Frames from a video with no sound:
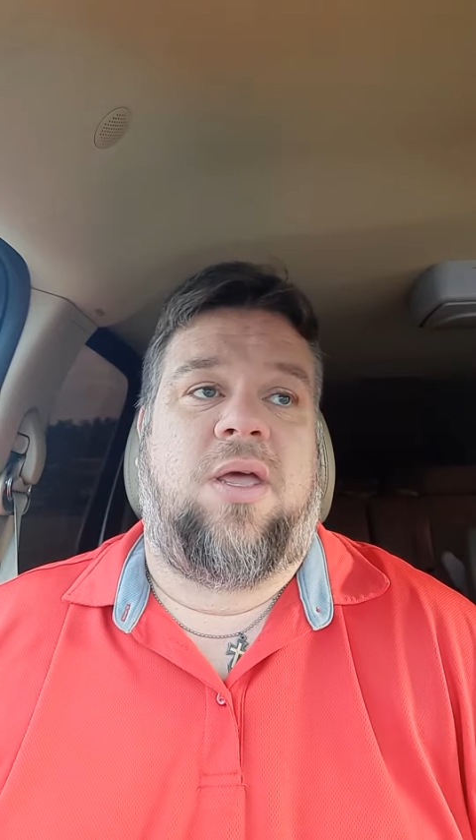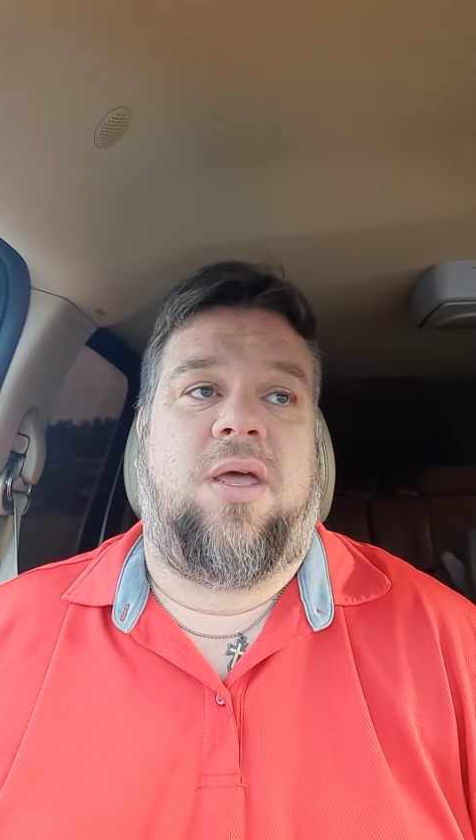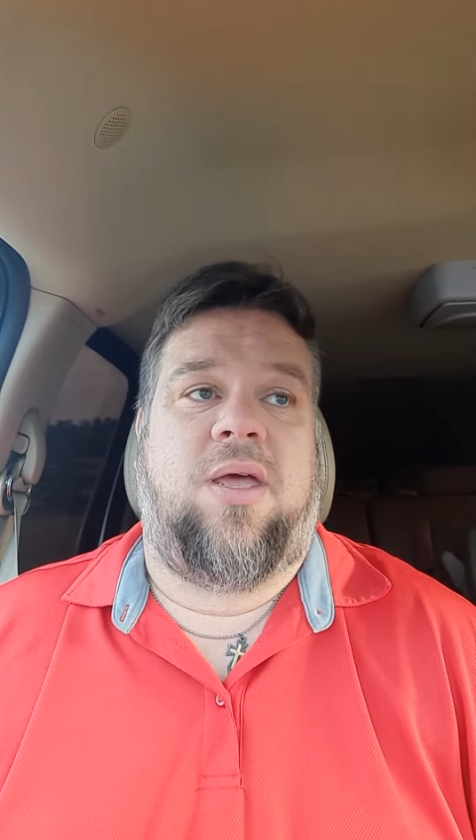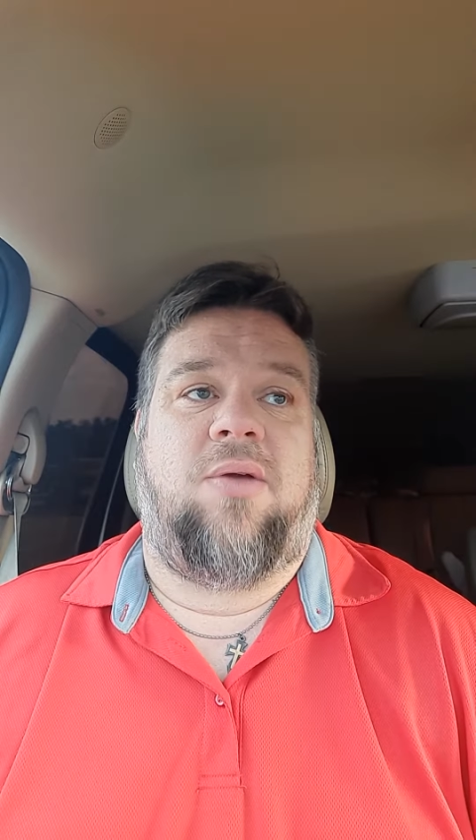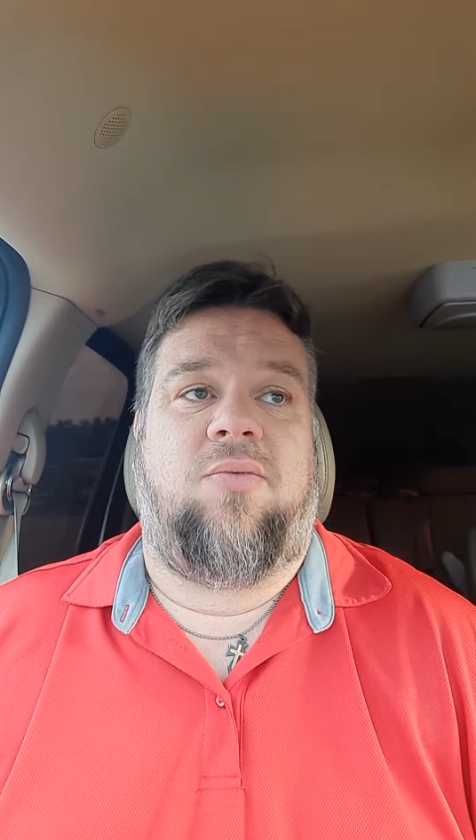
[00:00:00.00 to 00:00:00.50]

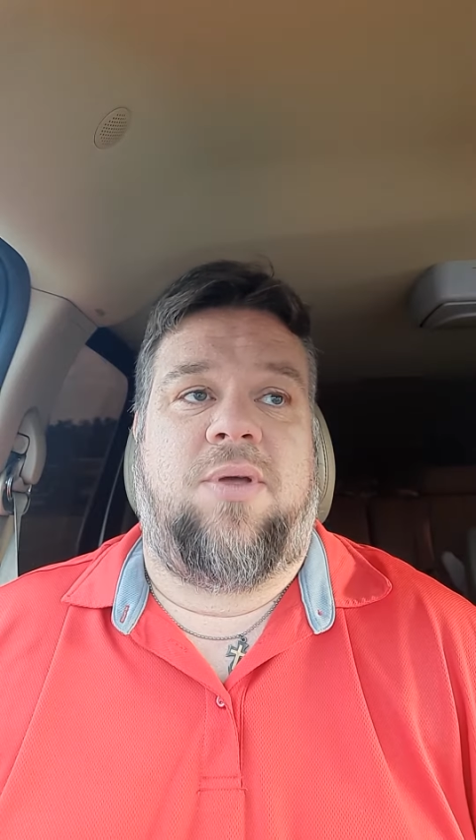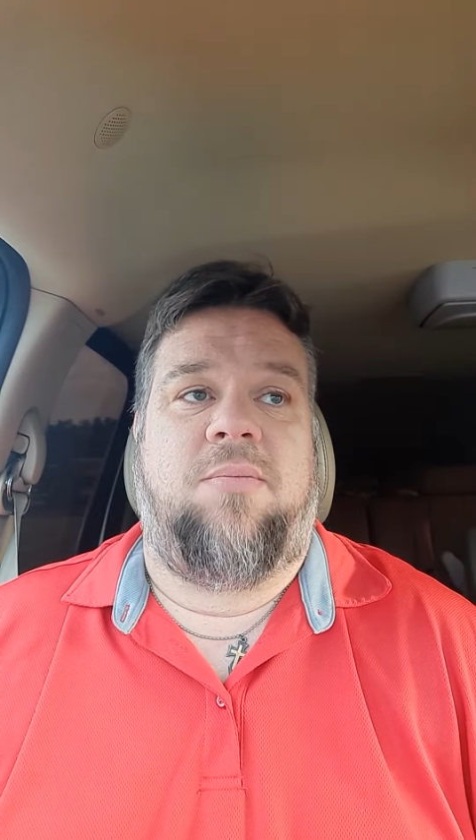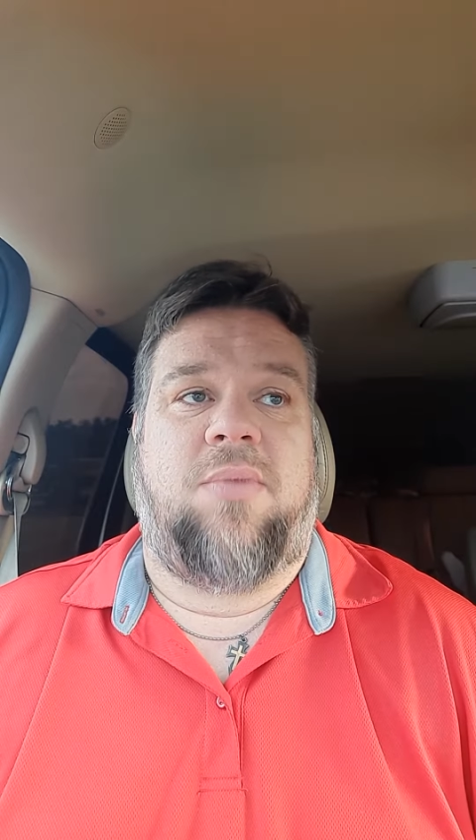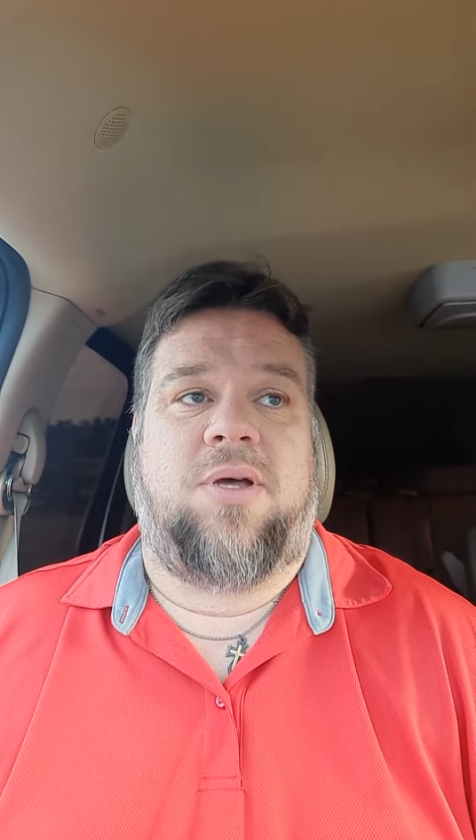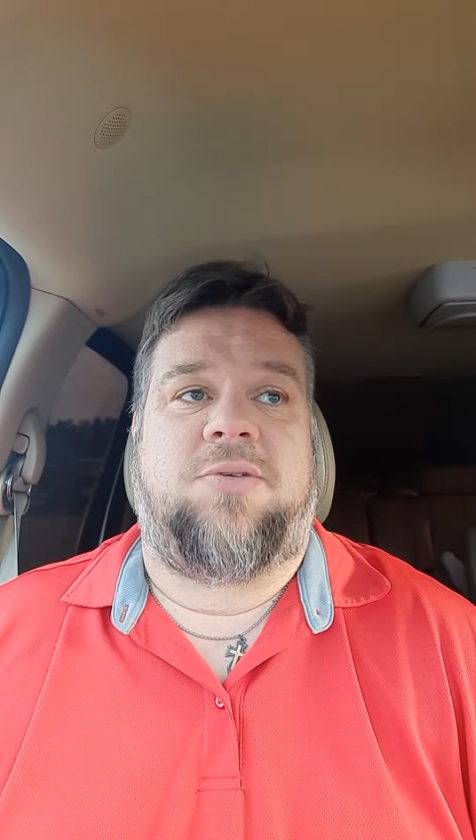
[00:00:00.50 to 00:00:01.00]
and we
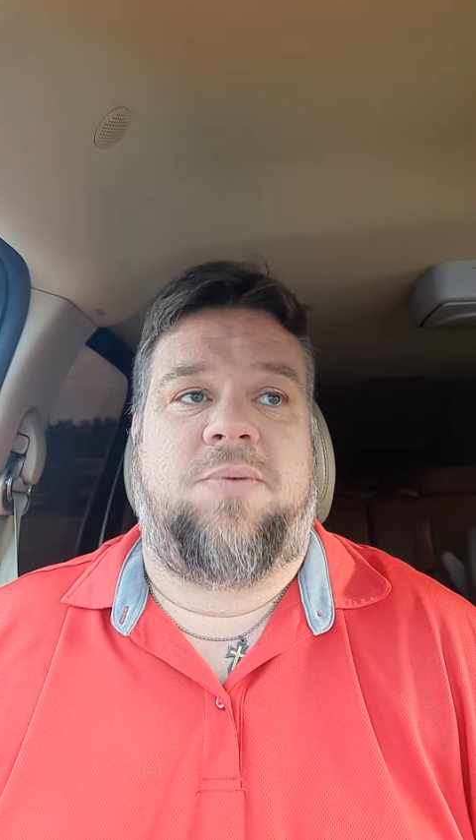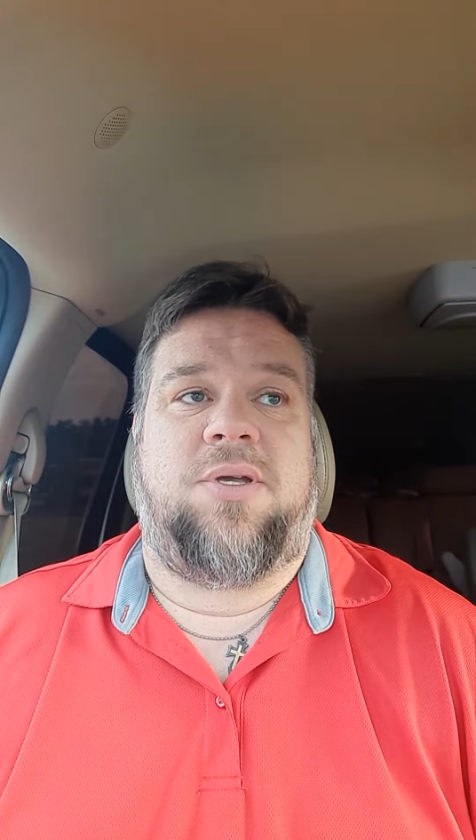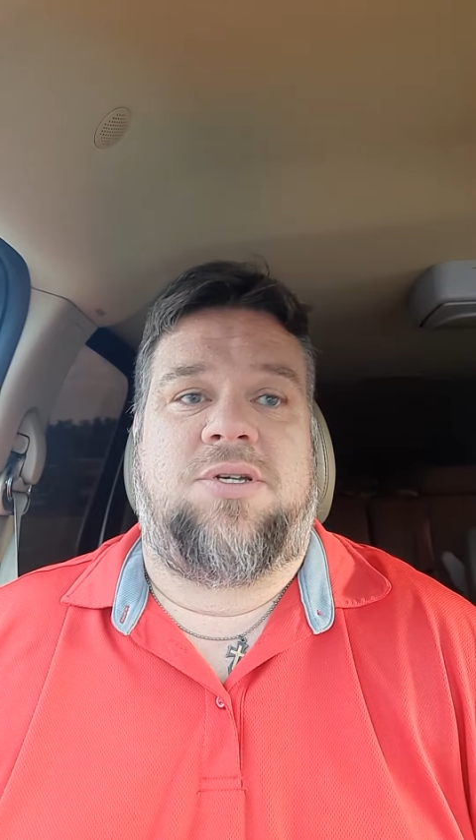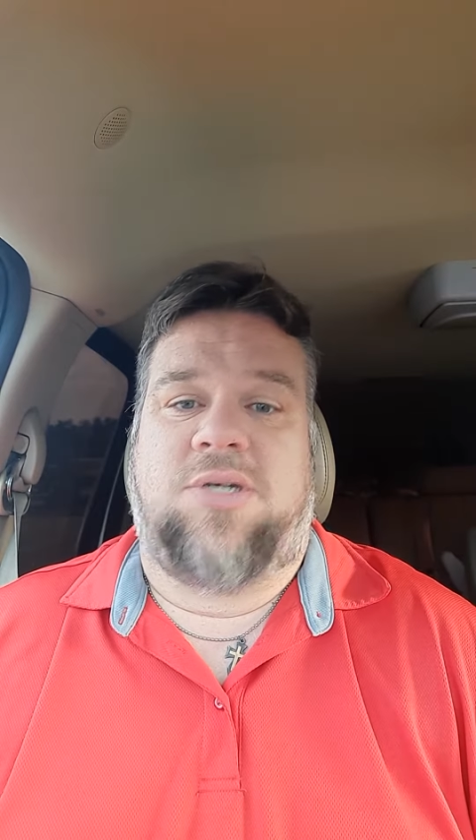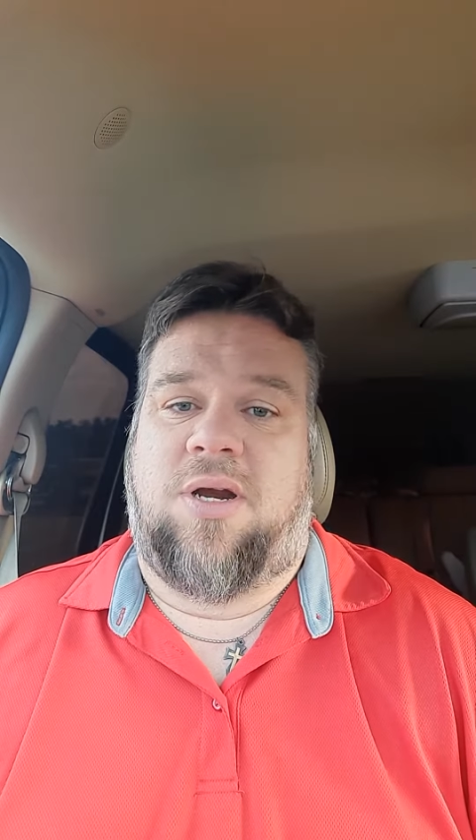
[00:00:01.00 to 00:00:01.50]
must be
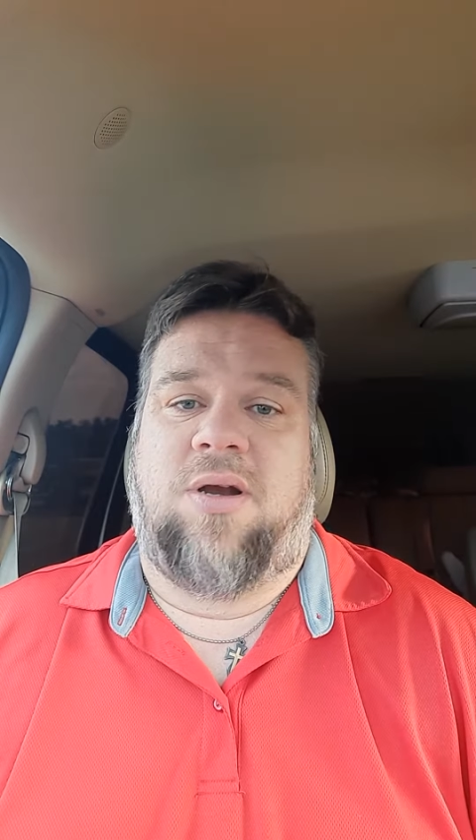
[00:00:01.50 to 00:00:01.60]
sharing